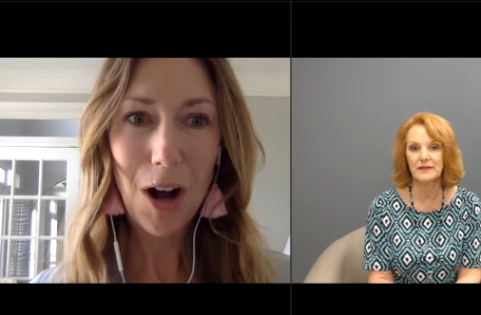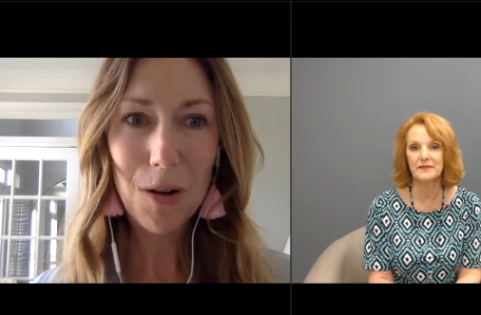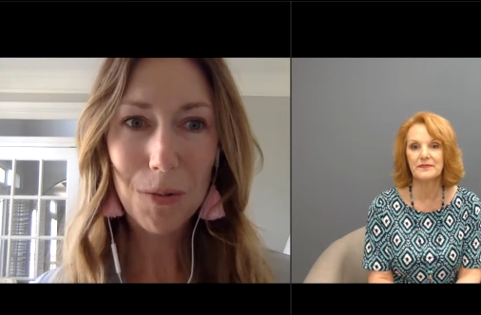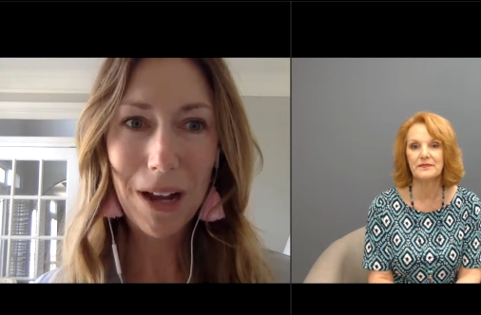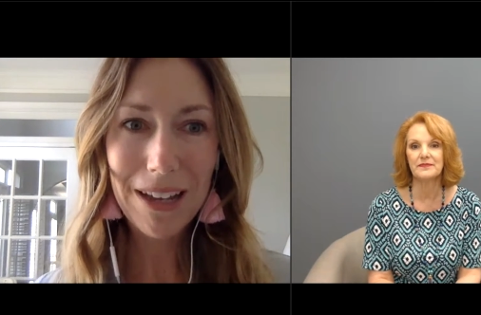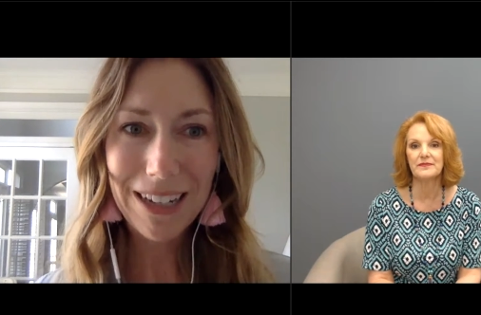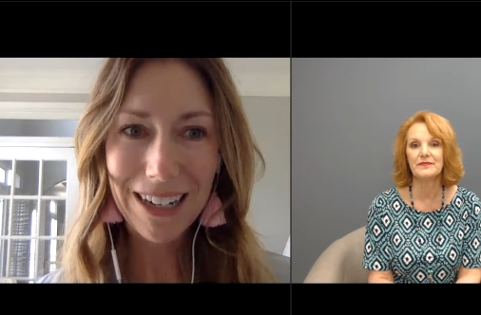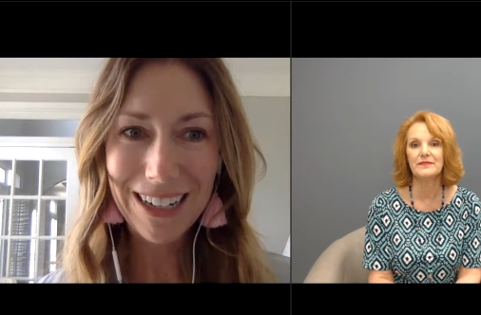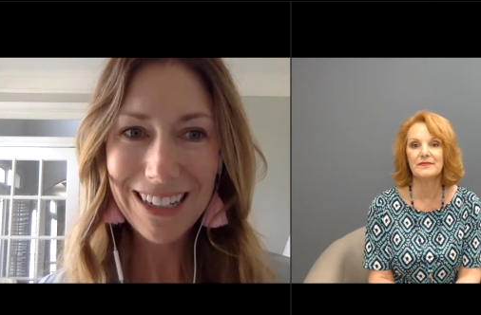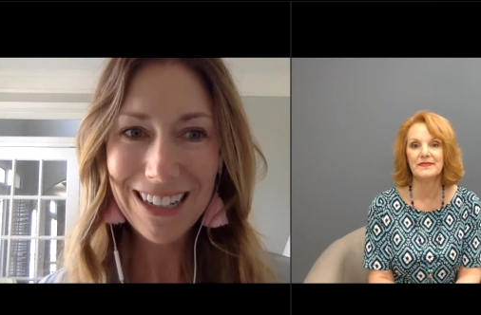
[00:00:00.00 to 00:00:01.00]

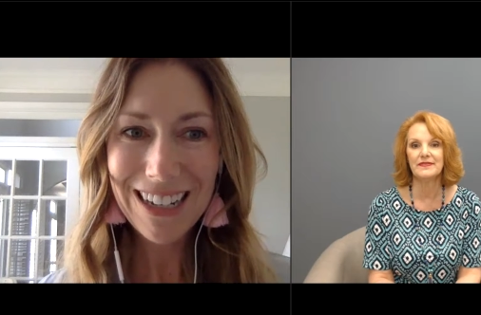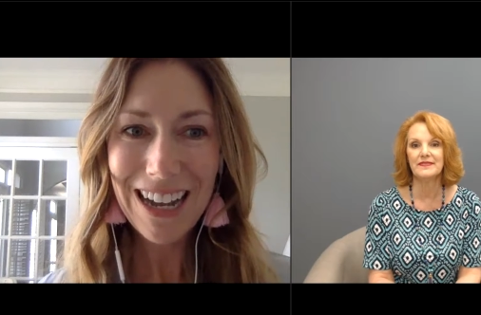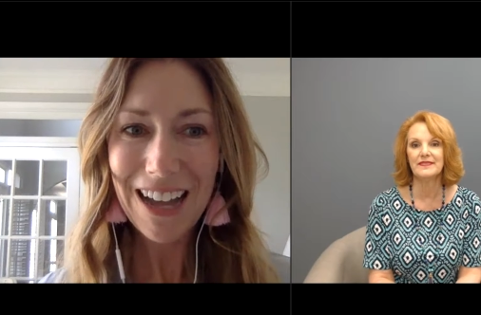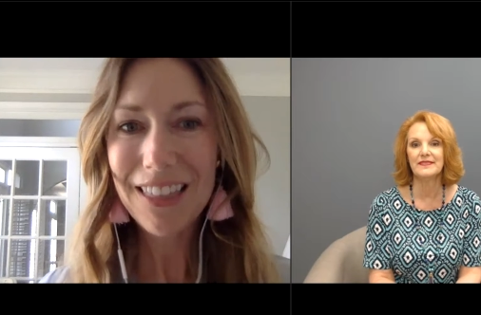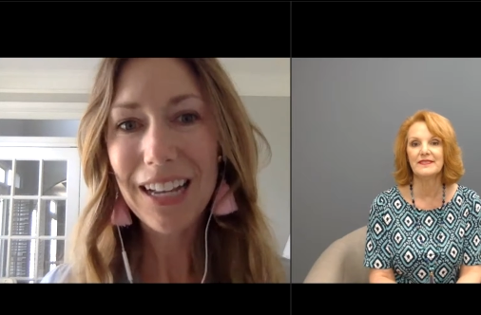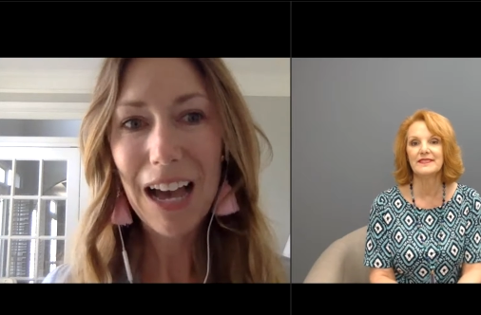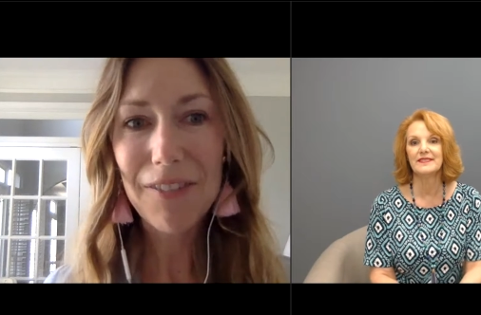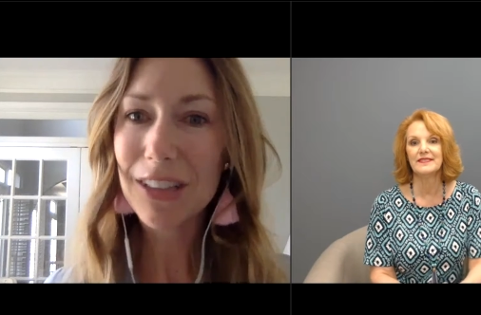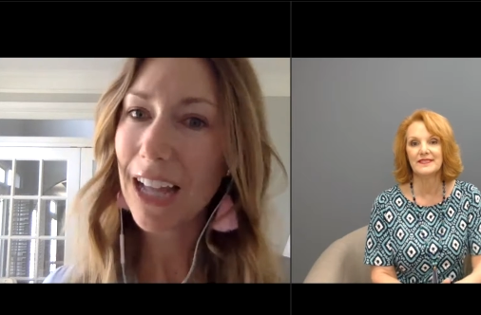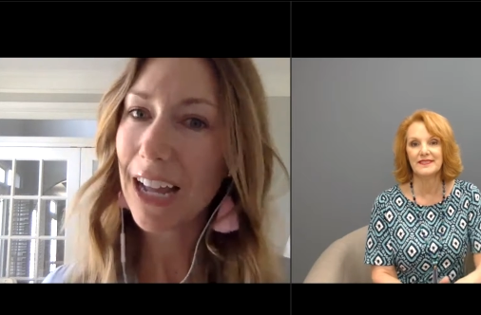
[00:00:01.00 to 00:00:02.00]
Speaker 1: already, I think,
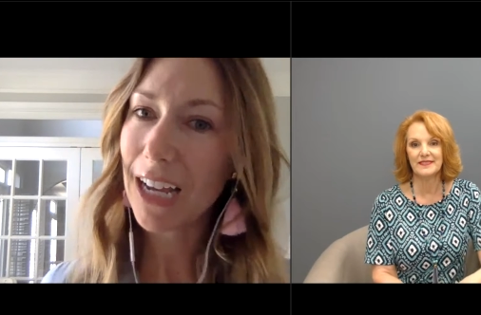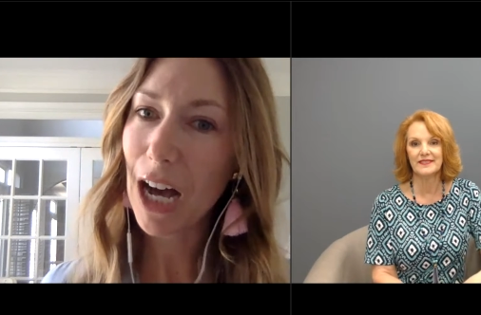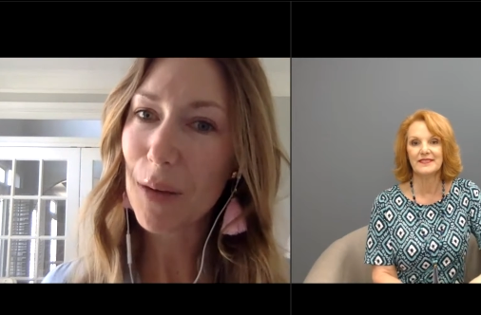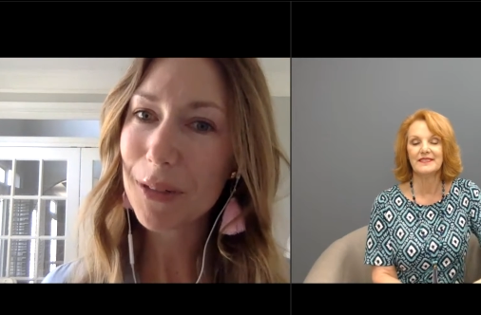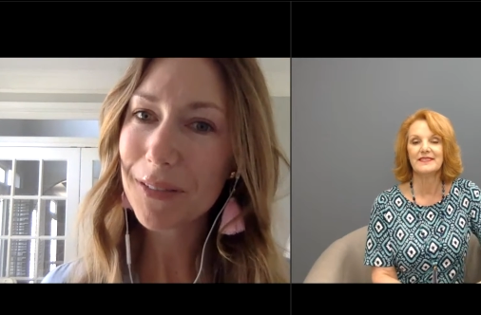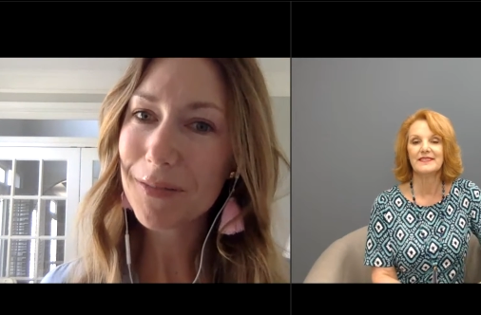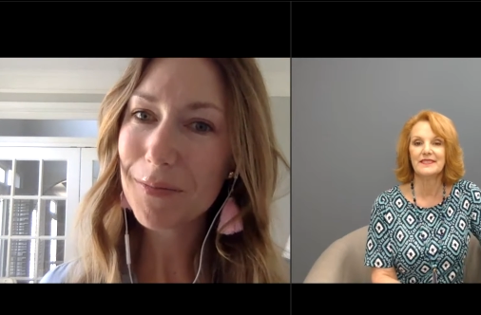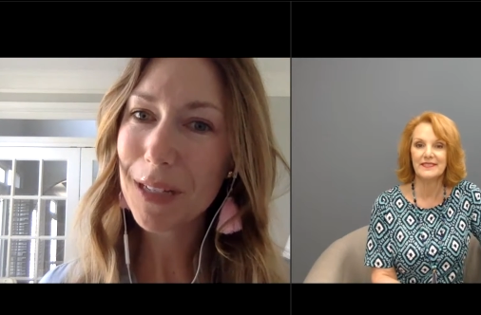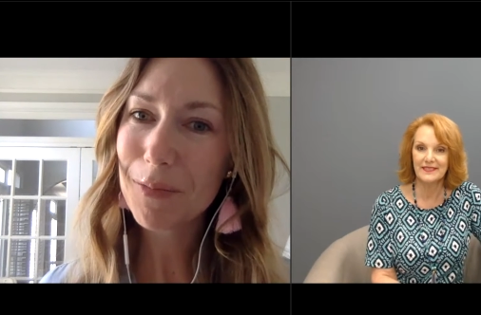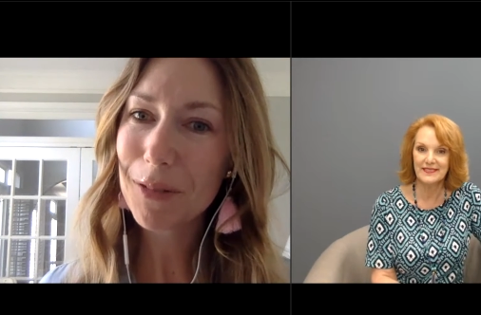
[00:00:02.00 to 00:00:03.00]
have a leg up.
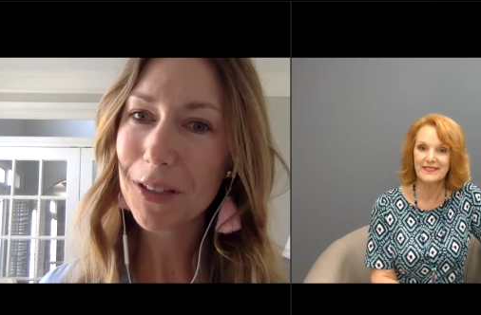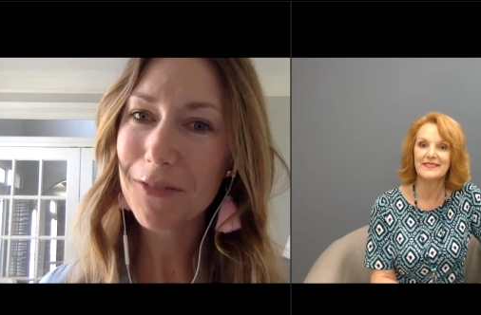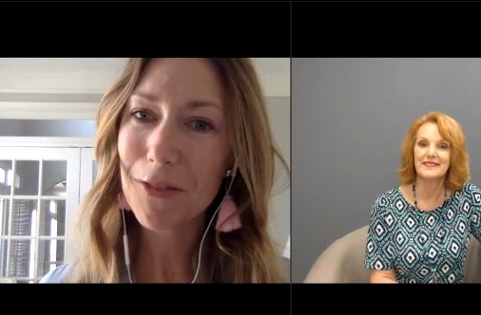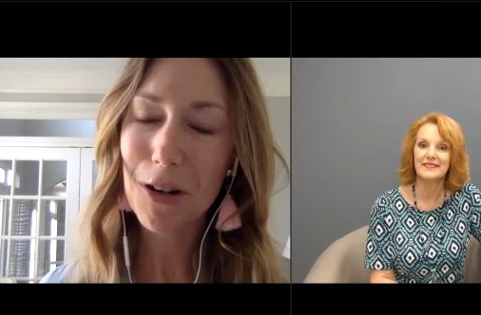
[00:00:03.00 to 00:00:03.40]
People in